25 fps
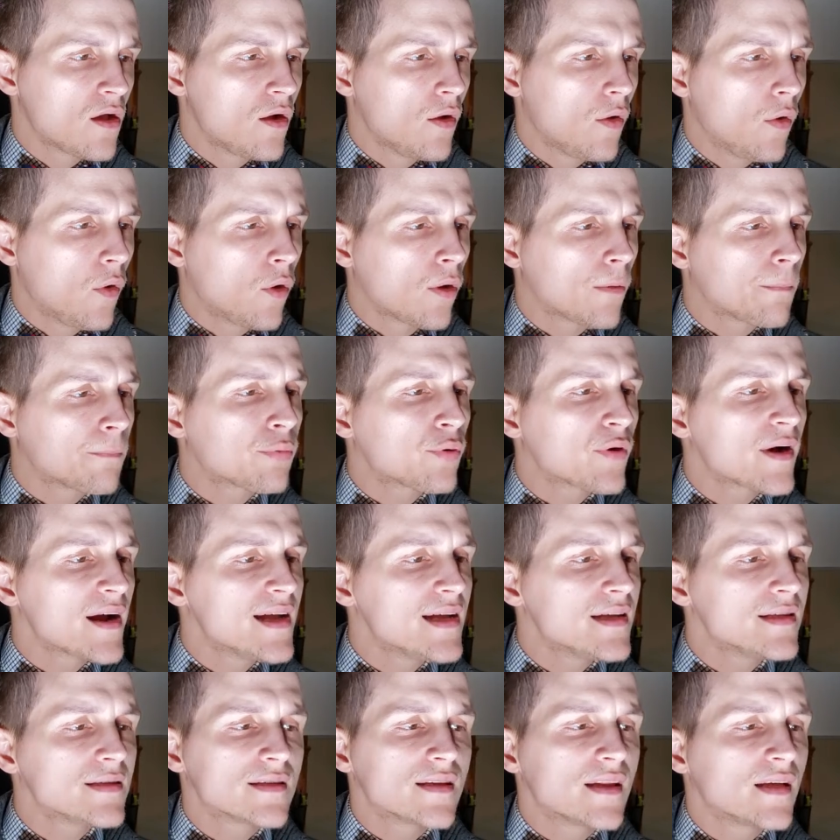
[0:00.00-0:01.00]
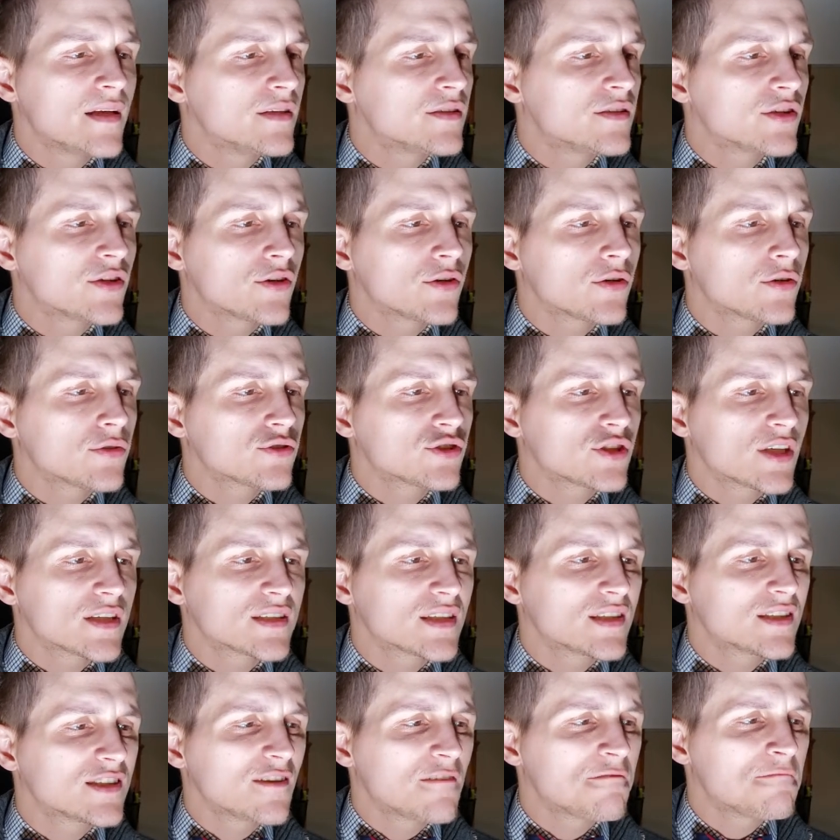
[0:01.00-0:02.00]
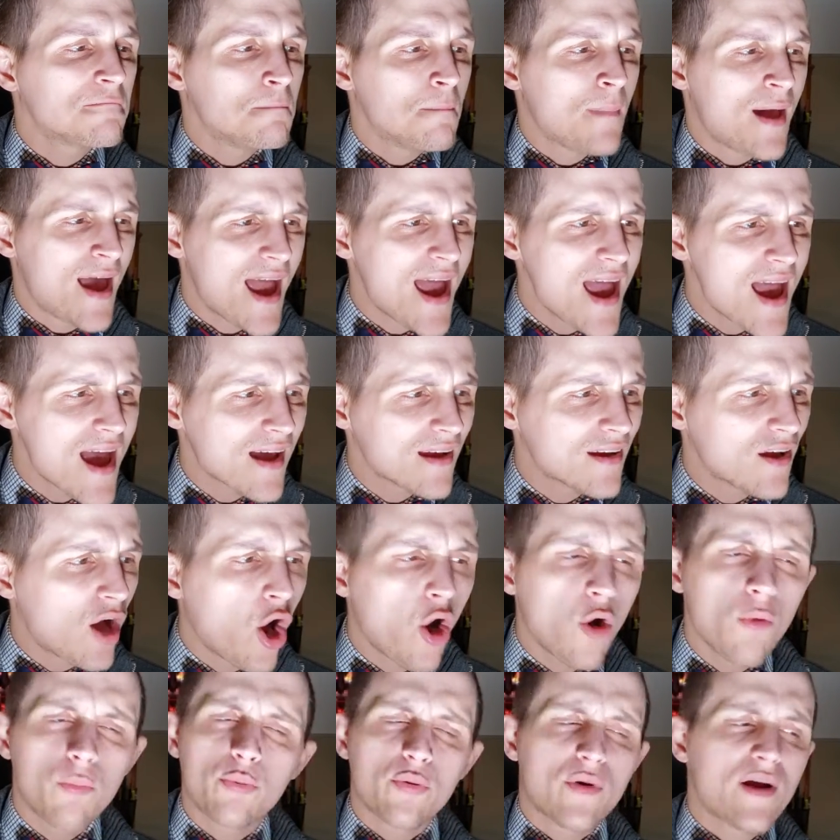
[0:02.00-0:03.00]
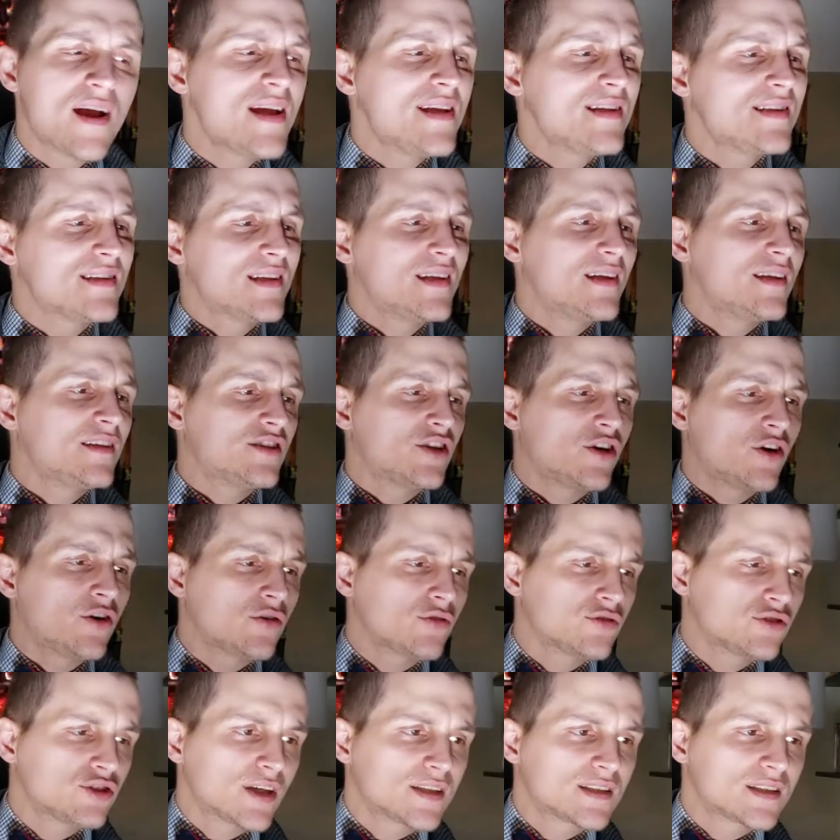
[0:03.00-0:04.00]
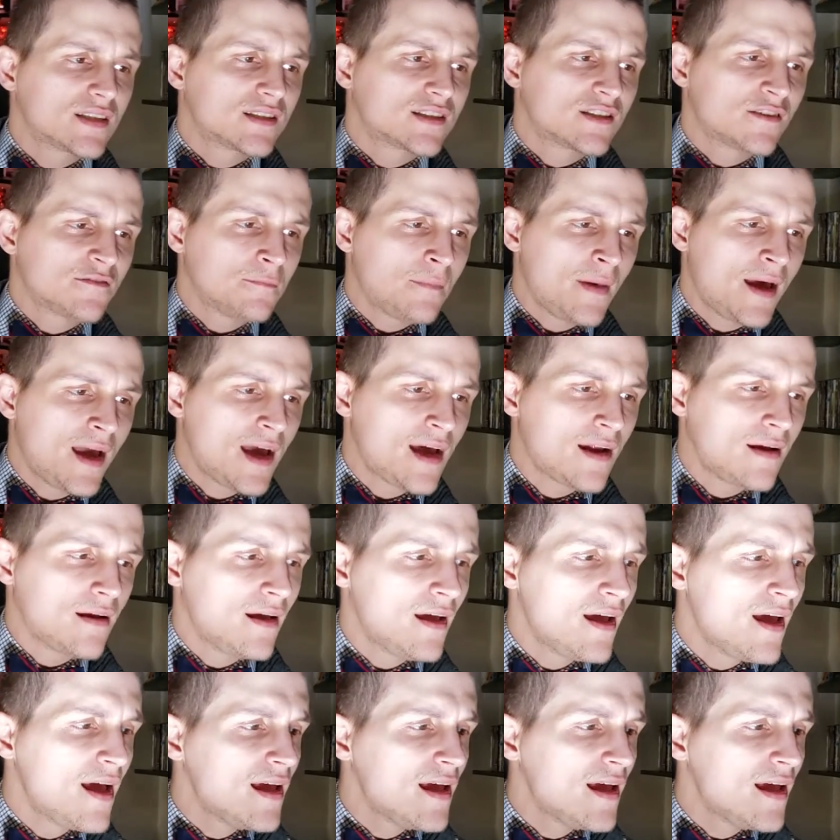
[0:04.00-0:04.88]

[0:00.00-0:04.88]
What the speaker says: Or praise the eternal justice of man. Oh, praise the eternal justice of man.